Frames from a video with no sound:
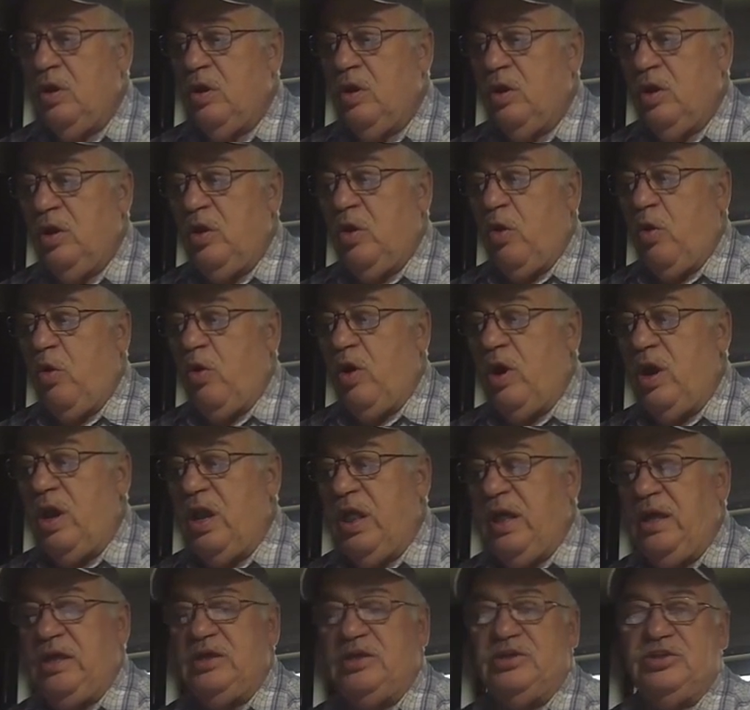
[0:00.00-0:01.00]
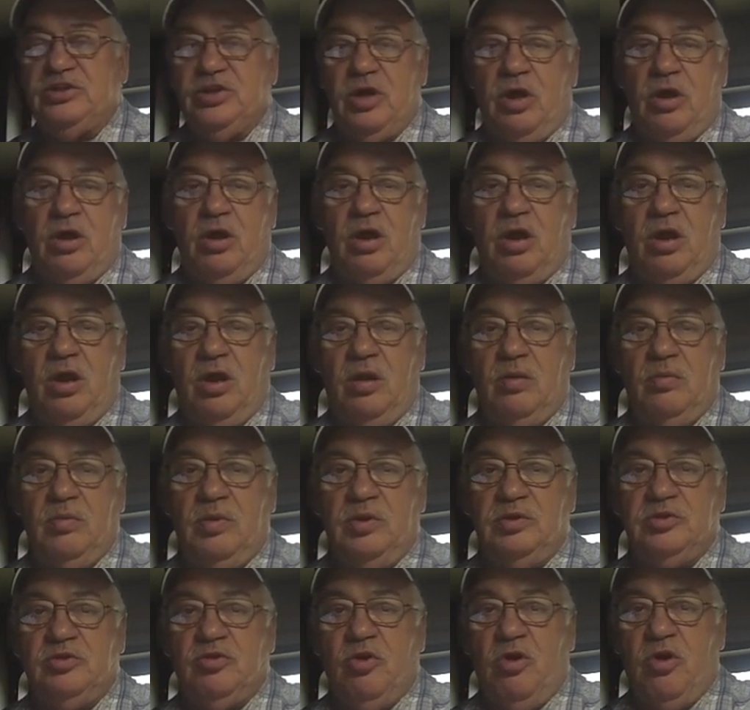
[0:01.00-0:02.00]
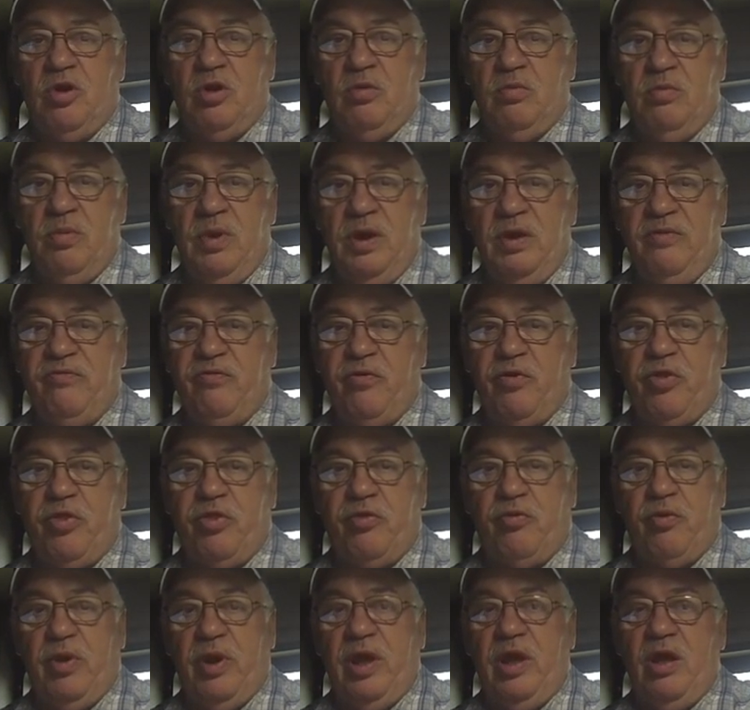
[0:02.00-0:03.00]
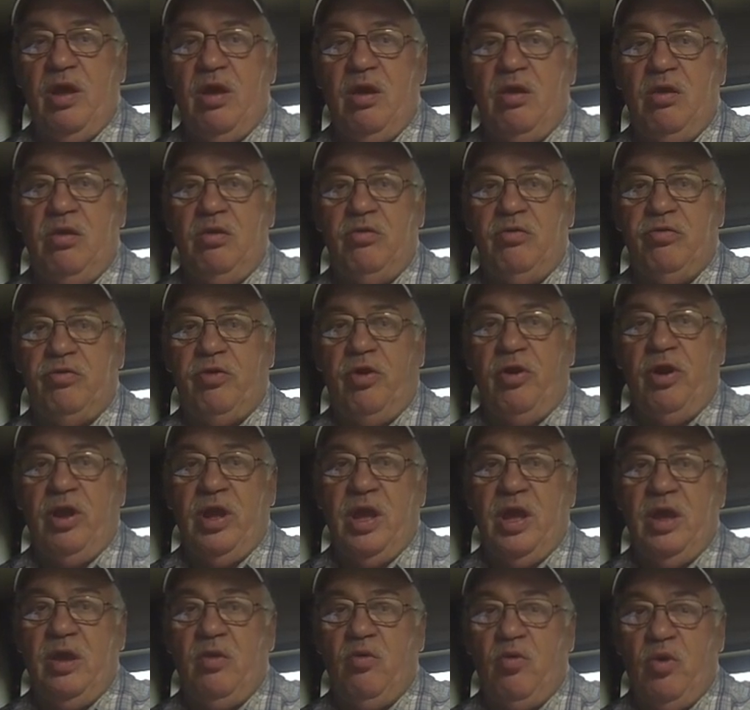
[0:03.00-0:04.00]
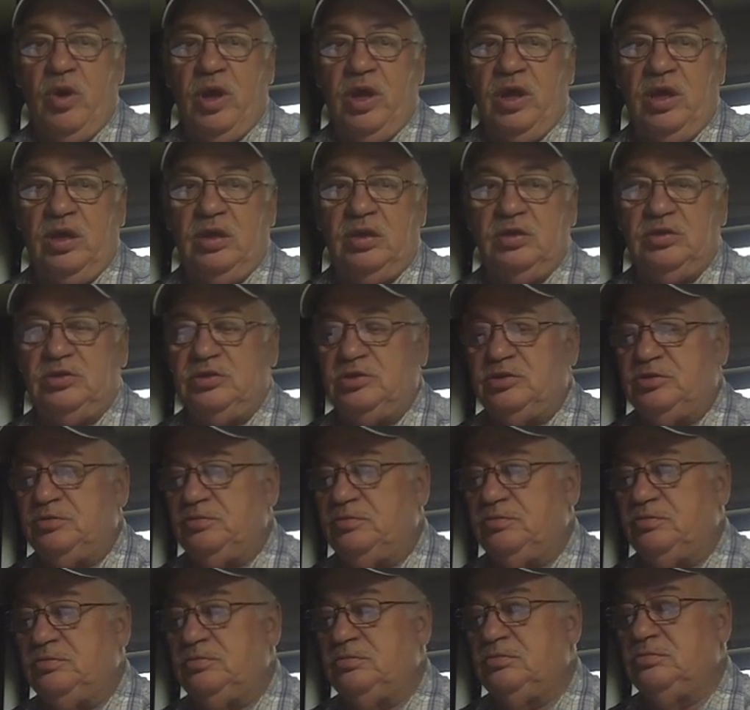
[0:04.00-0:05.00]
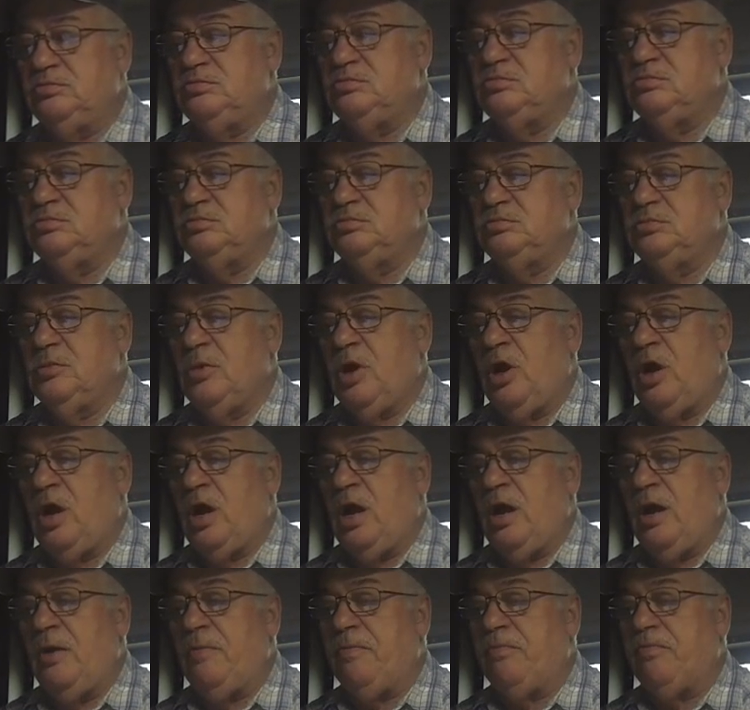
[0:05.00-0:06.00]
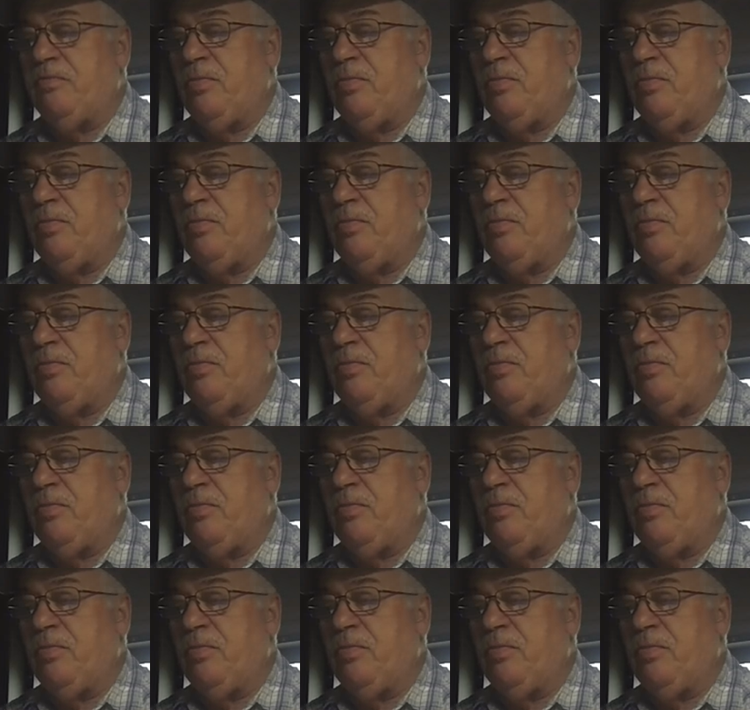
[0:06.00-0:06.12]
your lease term is going to be for 338 weeks. Alright?